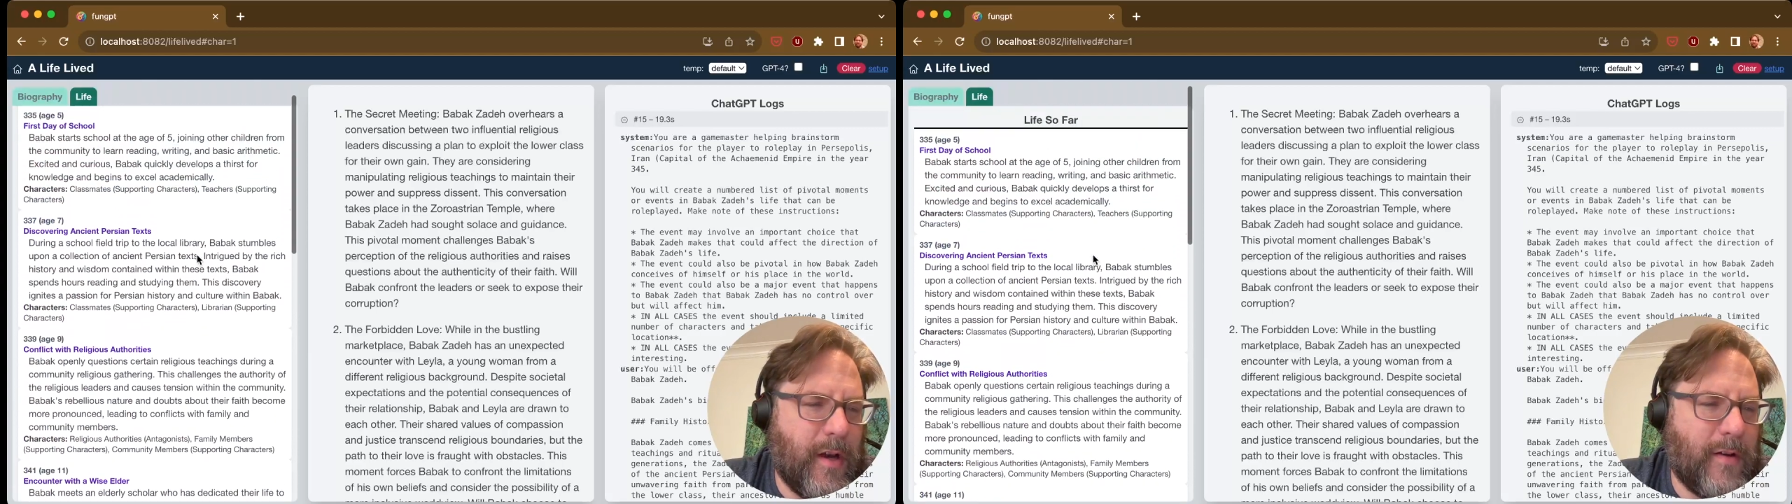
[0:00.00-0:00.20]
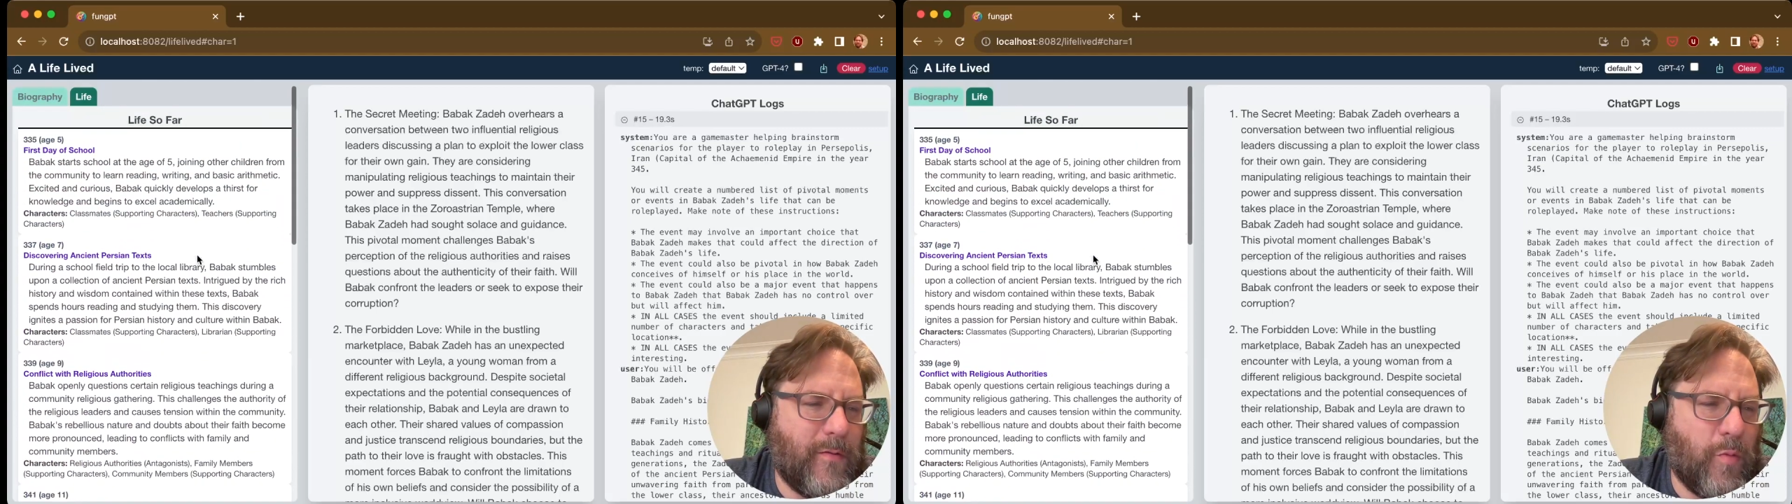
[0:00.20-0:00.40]

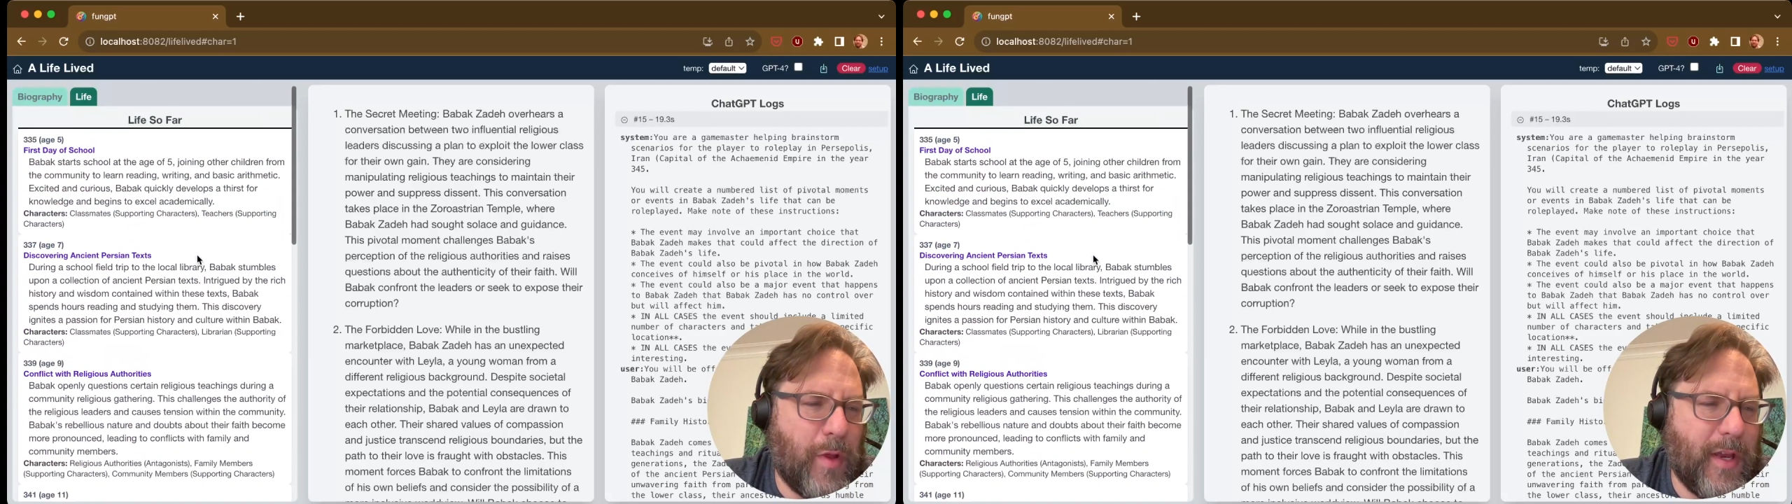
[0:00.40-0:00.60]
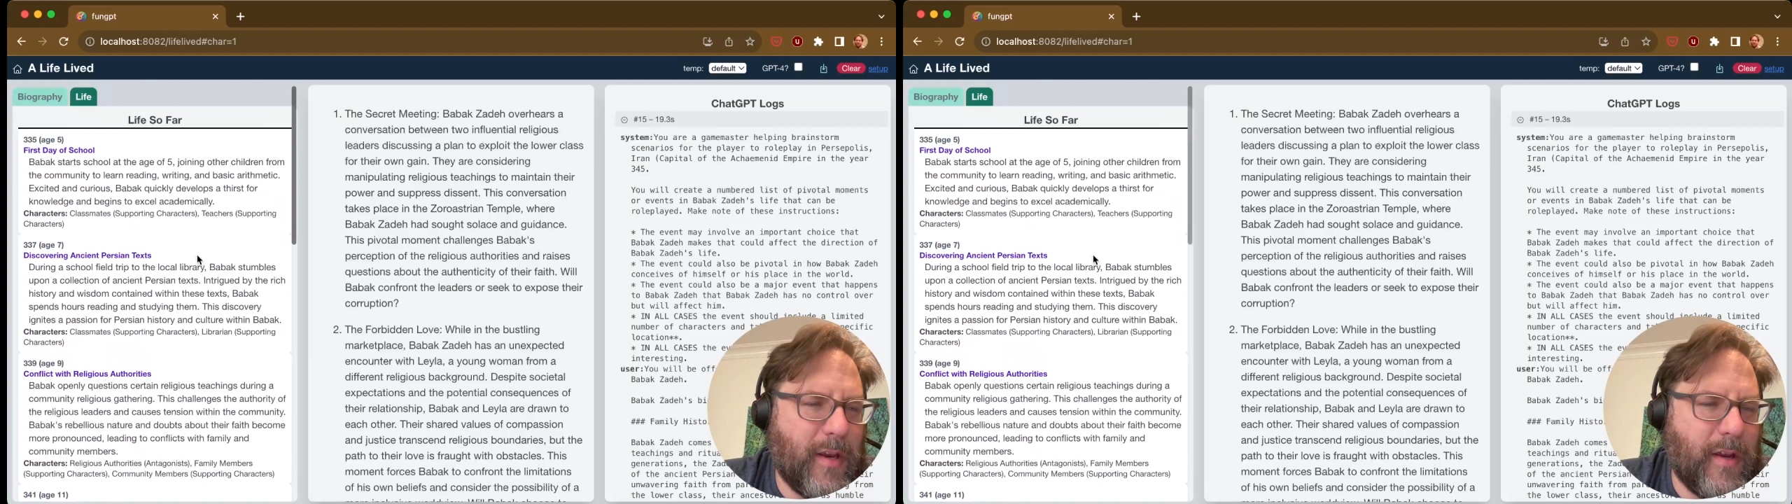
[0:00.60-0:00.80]

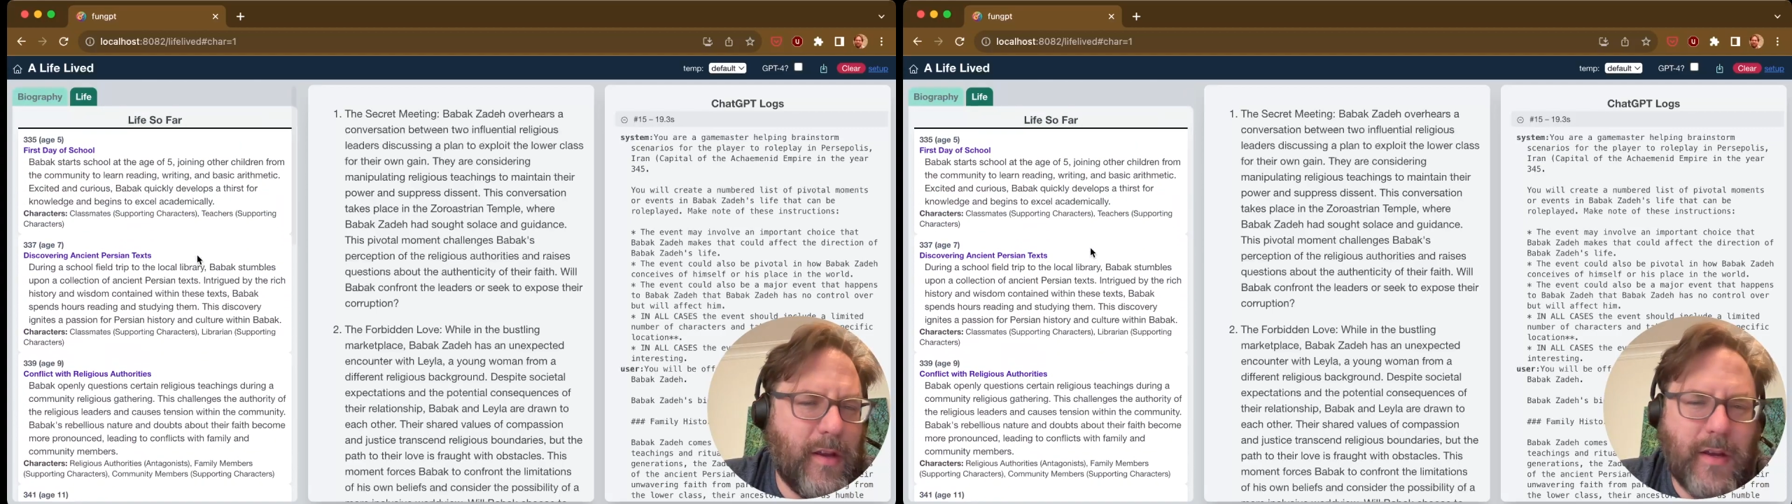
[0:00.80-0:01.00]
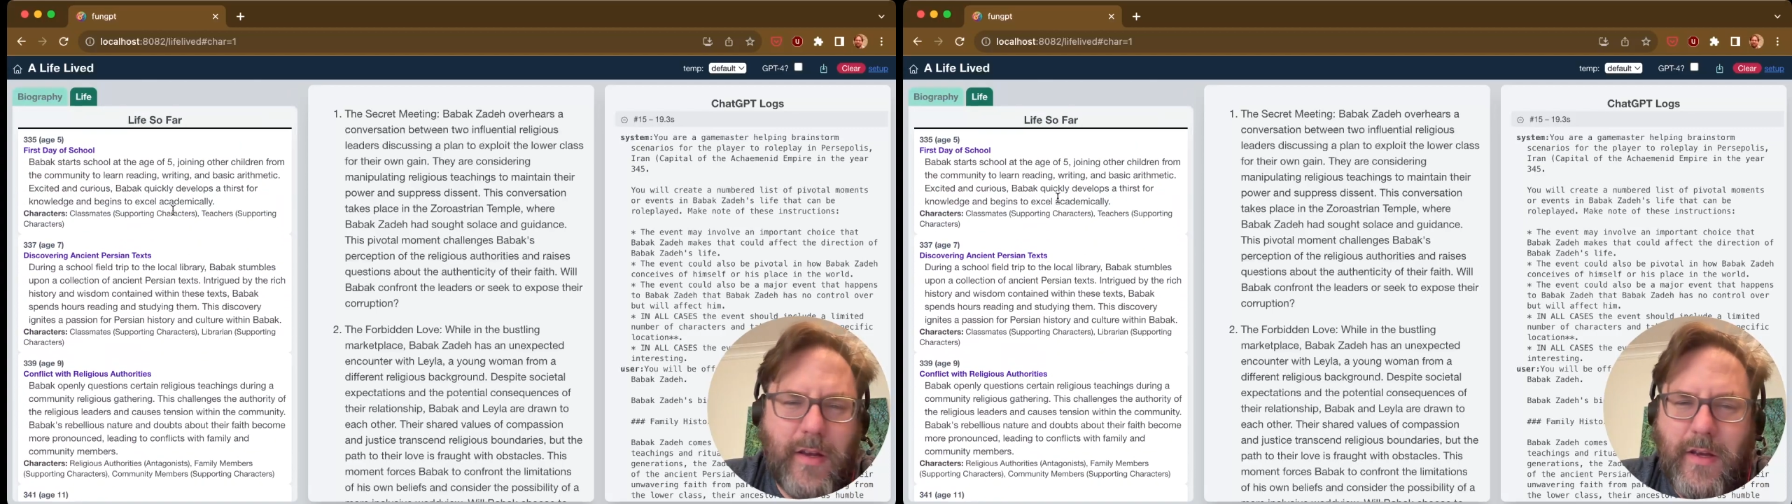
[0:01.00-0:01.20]
role-playing
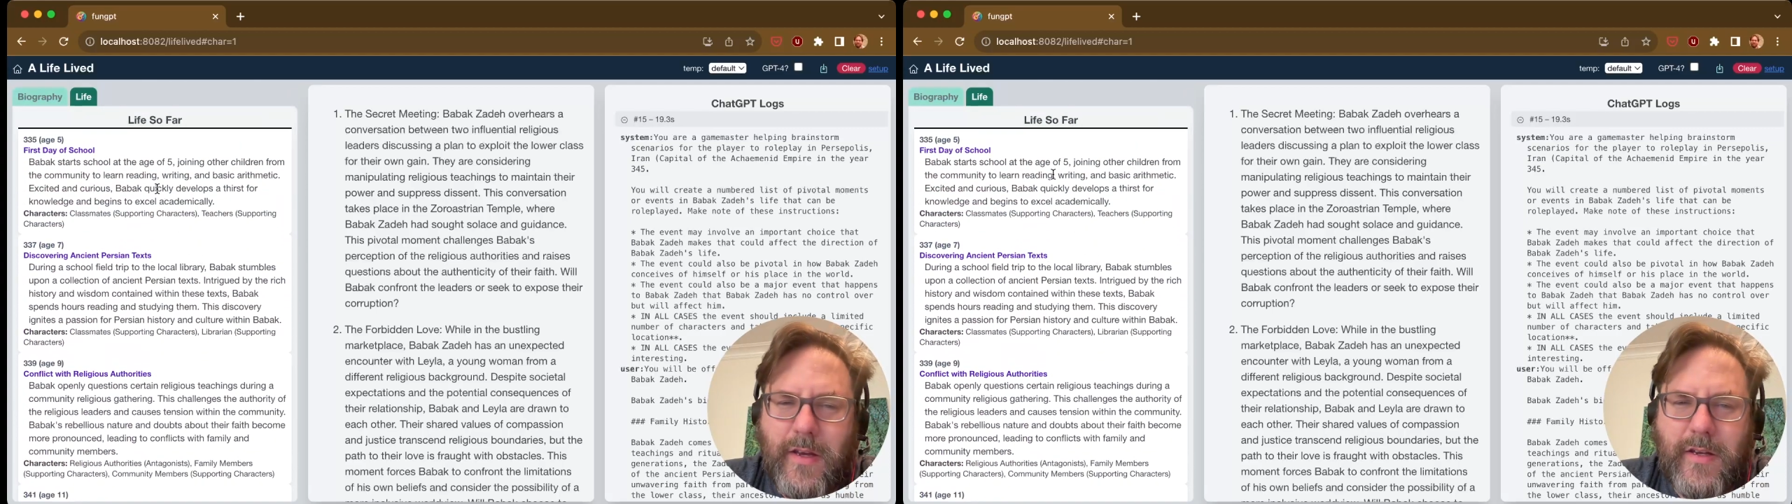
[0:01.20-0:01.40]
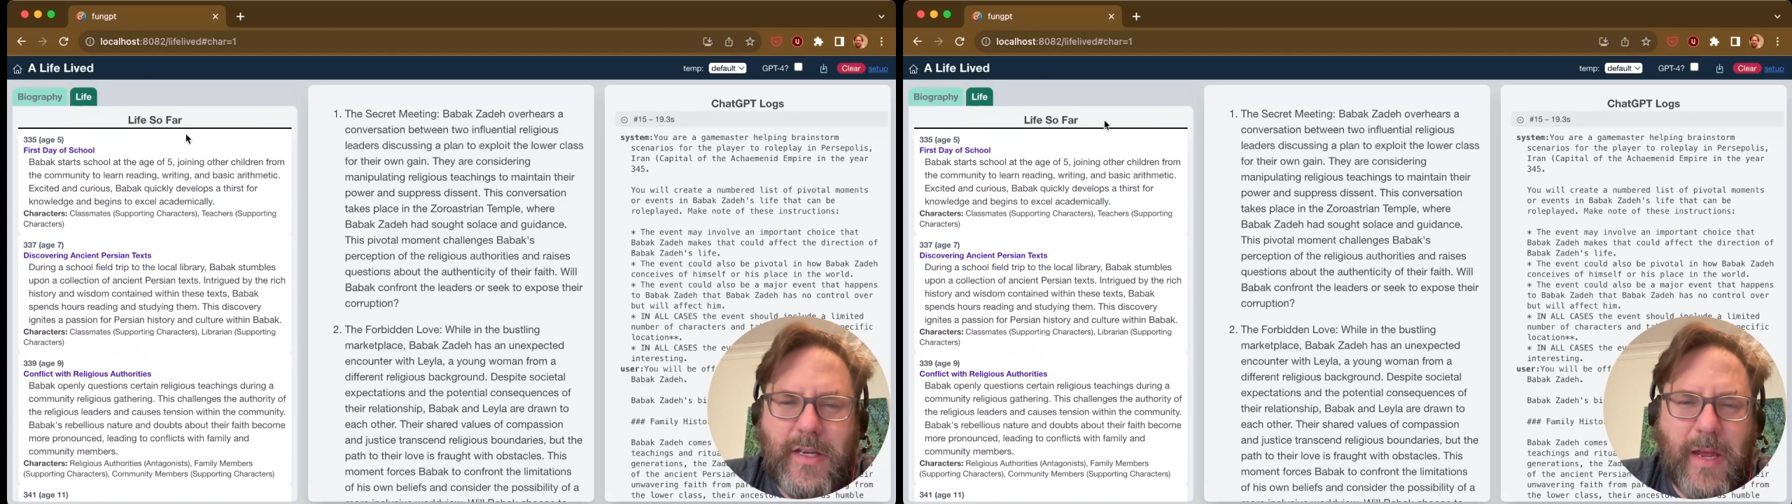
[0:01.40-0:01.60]

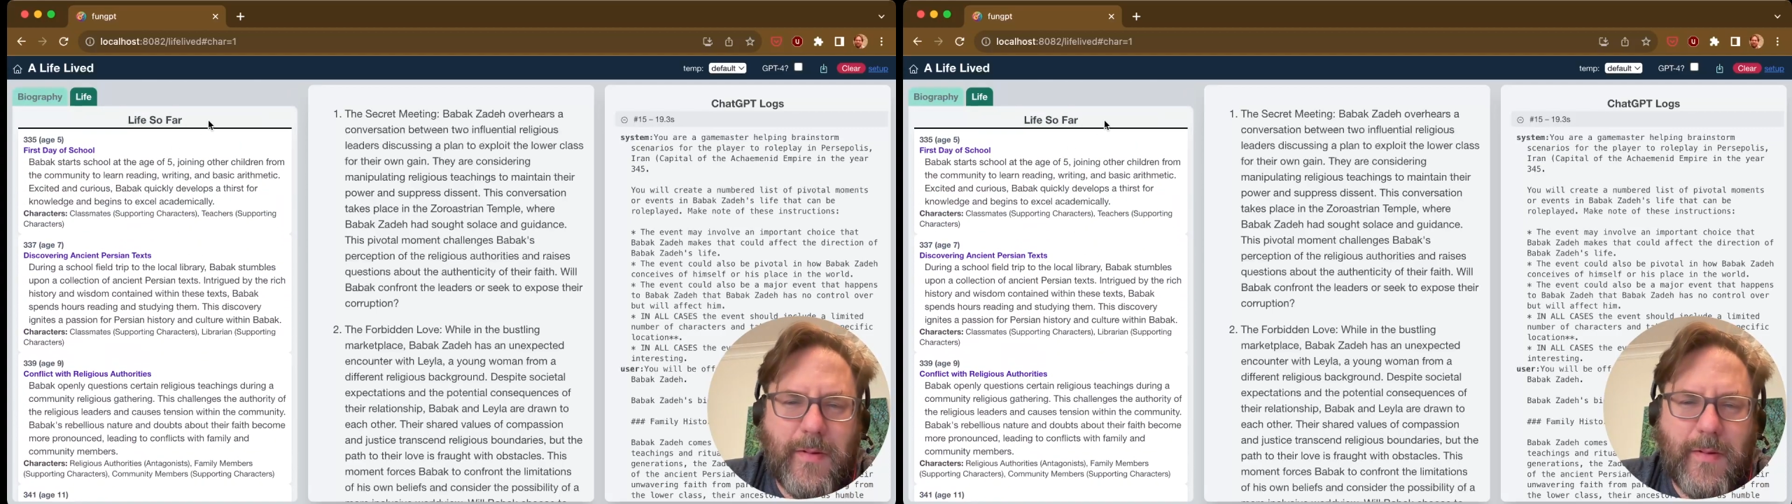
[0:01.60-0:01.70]
time